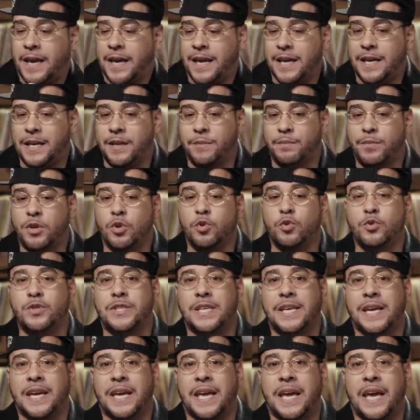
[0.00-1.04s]
In
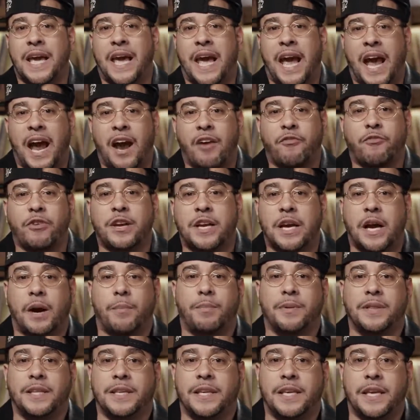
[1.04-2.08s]
music, every
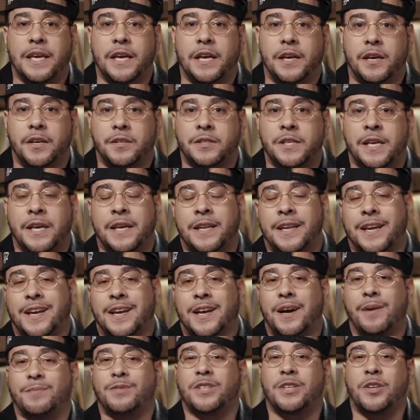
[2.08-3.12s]
couple of years, there
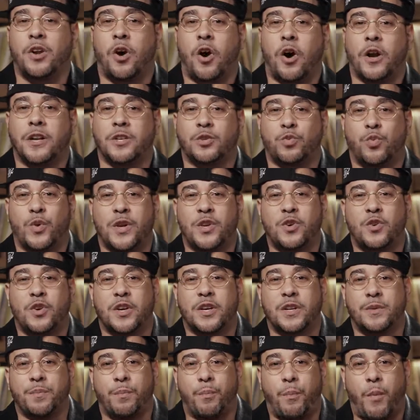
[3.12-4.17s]
comes an artist where you
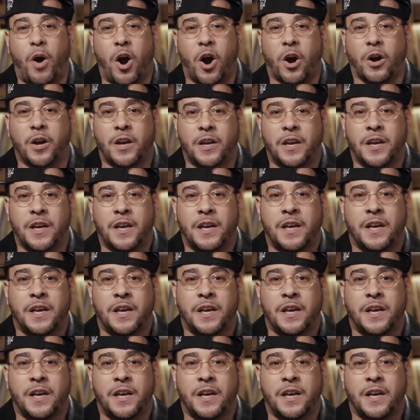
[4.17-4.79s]
can mark